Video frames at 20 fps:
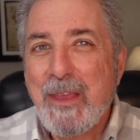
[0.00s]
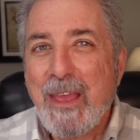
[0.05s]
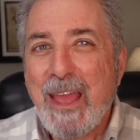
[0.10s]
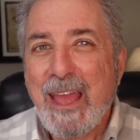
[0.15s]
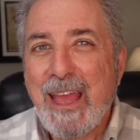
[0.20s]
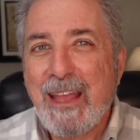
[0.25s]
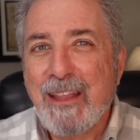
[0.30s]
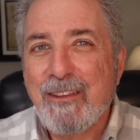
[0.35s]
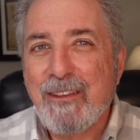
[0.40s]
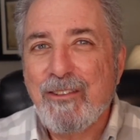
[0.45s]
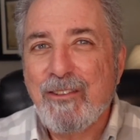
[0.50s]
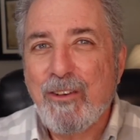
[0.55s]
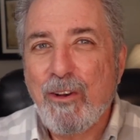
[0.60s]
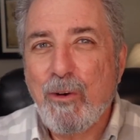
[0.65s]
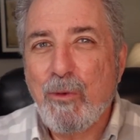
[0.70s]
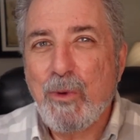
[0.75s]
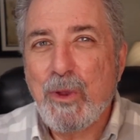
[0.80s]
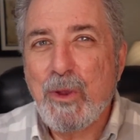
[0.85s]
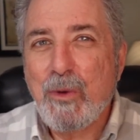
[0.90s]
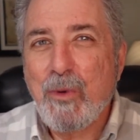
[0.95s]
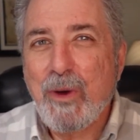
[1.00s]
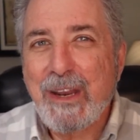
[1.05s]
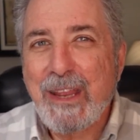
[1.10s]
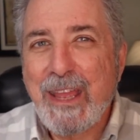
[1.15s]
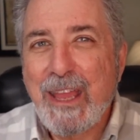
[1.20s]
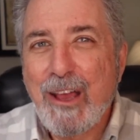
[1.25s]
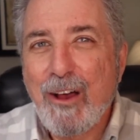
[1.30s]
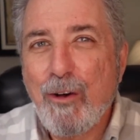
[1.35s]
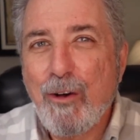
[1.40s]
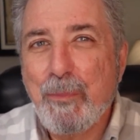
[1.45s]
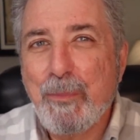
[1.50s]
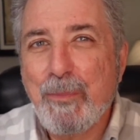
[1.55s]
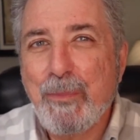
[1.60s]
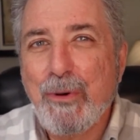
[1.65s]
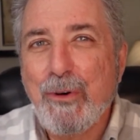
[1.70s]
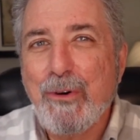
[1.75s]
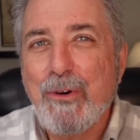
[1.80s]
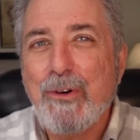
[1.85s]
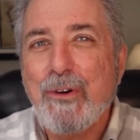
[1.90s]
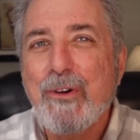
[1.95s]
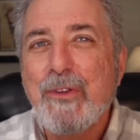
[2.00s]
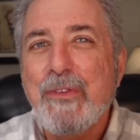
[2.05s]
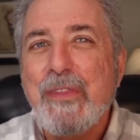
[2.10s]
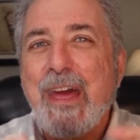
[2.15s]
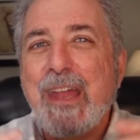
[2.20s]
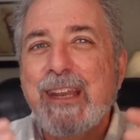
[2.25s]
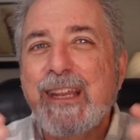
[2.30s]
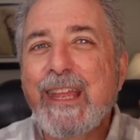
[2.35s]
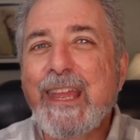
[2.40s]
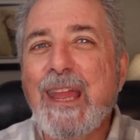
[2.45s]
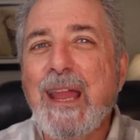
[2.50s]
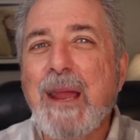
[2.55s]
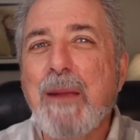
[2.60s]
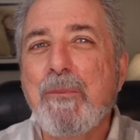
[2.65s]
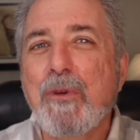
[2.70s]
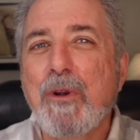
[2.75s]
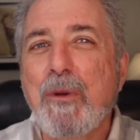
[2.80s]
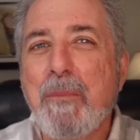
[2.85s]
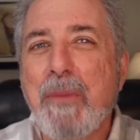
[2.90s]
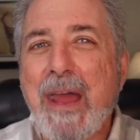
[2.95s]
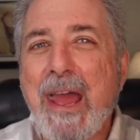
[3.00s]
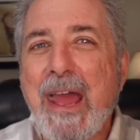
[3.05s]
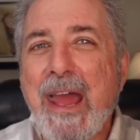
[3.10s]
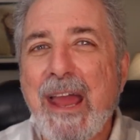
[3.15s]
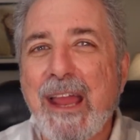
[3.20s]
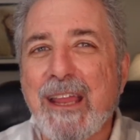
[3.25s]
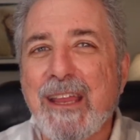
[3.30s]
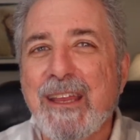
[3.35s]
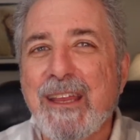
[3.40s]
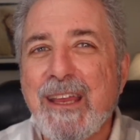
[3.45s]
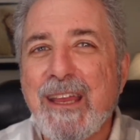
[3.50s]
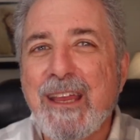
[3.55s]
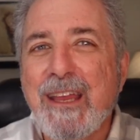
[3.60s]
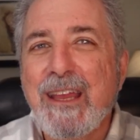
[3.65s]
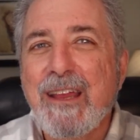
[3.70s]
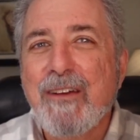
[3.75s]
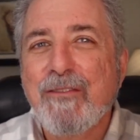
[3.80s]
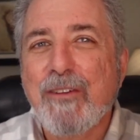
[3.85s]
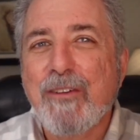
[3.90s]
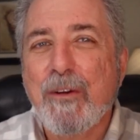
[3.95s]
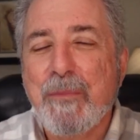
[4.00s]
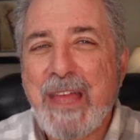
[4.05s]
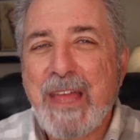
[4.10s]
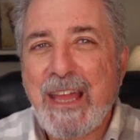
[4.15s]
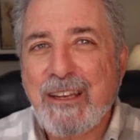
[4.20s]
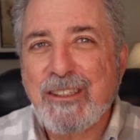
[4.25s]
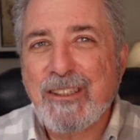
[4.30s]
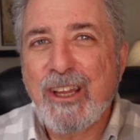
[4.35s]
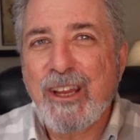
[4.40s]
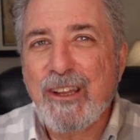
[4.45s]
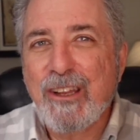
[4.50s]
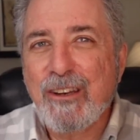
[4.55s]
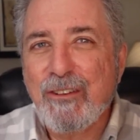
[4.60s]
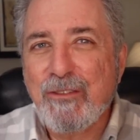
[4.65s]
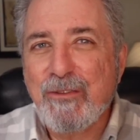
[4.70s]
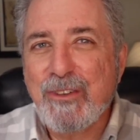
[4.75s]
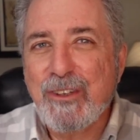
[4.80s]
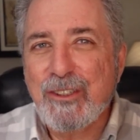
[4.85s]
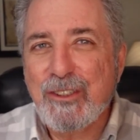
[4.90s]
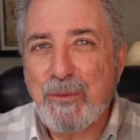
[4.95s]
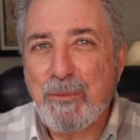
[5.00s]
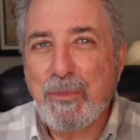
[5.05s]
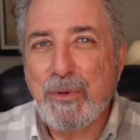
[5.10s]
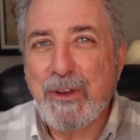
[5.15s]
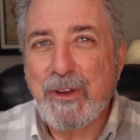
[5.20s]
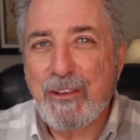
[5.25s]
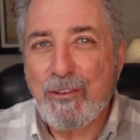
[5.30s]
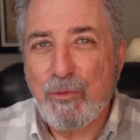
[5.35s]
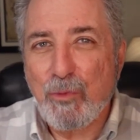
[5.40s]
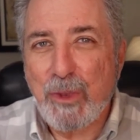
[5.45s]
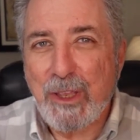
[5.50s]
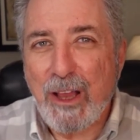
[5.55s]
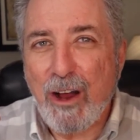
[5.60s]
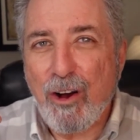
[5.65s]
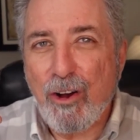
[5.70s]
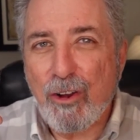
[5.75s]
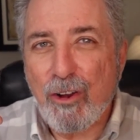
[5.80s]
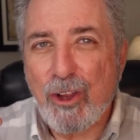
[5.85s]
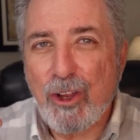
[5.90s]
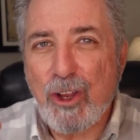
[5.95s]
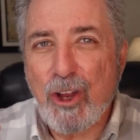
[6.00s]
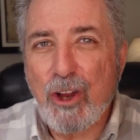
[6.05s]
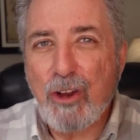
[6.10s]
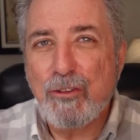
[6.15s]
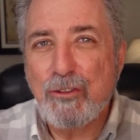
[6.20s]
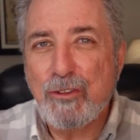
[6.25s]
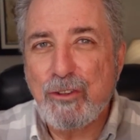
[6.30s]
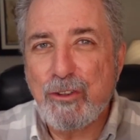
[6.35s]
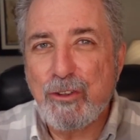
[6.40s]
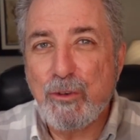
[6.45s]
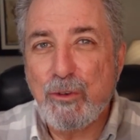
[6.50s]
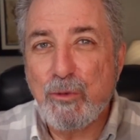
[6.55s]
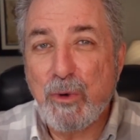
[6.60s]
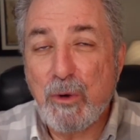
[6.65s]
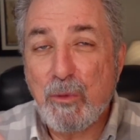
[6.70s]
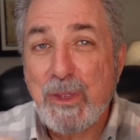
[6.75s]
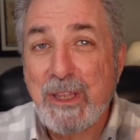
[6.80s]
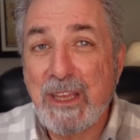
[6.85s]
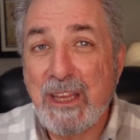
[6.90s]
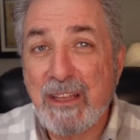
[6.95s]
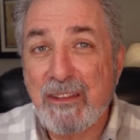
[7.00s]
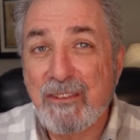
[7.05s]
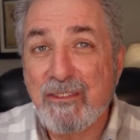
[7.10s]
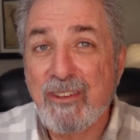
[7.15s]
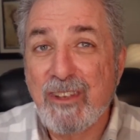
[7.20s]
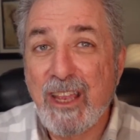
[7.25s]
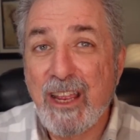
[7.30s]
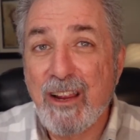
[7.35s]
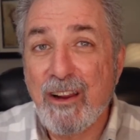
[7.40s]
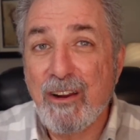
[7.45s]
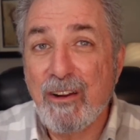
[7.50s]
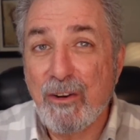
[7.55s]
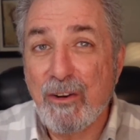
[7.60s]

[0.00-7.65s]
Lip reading: And so we want to help pull that camera back from that tunnel vision place we all go to when we get scared or